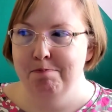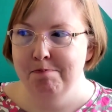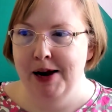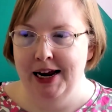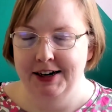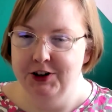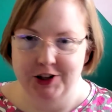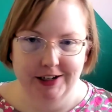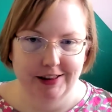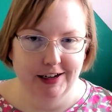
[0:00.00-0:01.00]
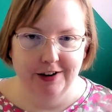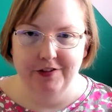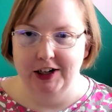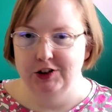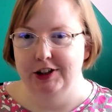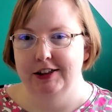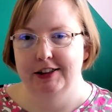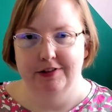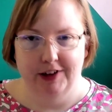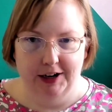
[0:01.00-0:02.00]
managing the
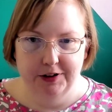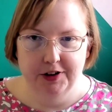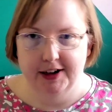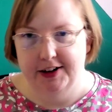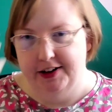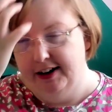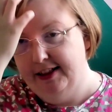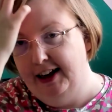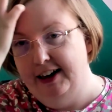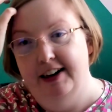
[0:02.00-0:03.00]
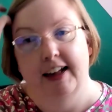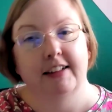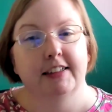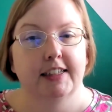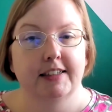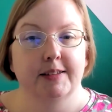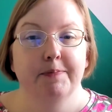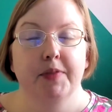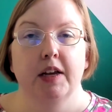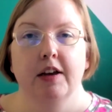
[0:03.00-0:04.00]
conventions of how you conduct that analysis.
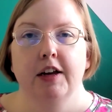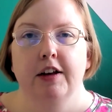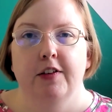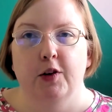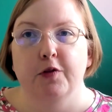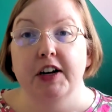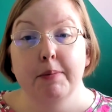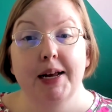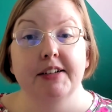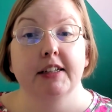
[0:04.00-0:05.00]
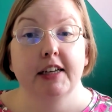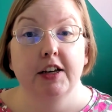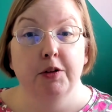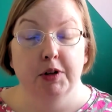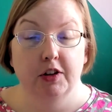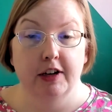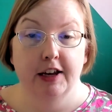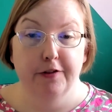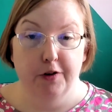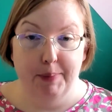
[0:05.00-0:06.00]
So fundamentally, you are
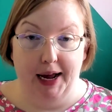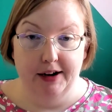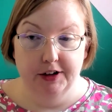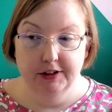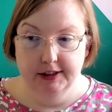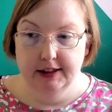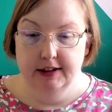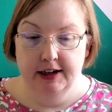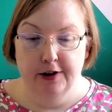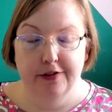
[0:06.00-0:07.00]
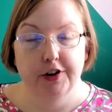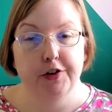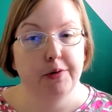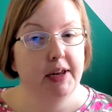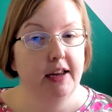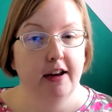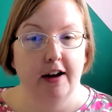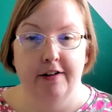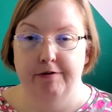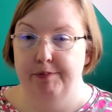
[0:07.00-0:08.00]
looking for patterns. Now, if you're doing
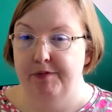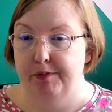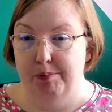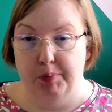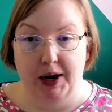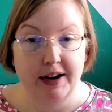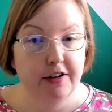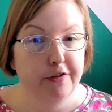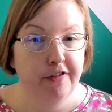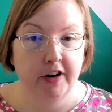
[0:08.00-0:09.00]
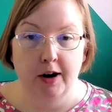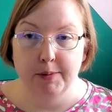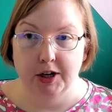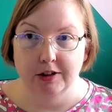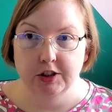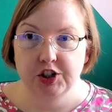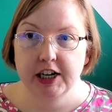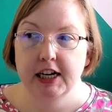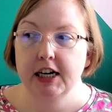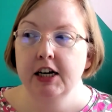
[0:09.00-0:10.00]
a brand of
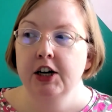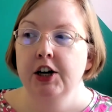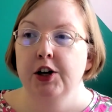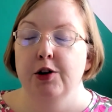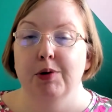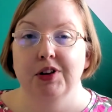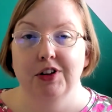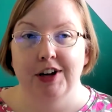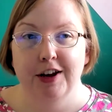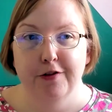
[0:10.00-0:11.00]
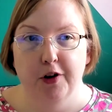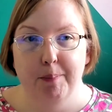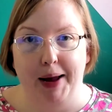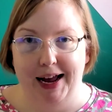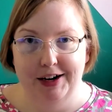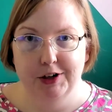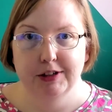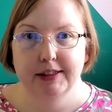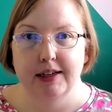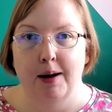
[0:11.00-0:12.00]
phenomenology, you are looking for
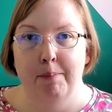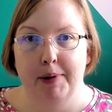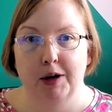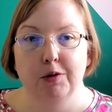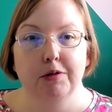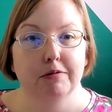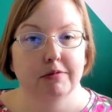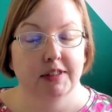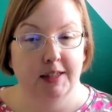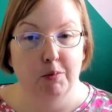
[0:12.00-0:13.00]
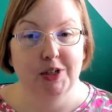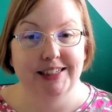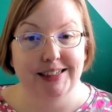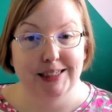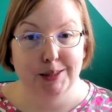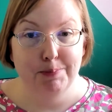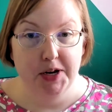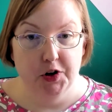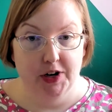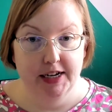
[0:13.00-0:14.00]
patterns about someone's
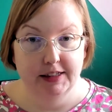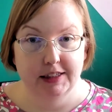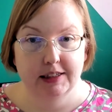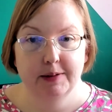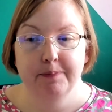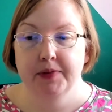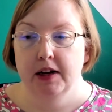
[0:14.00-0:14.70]
experience.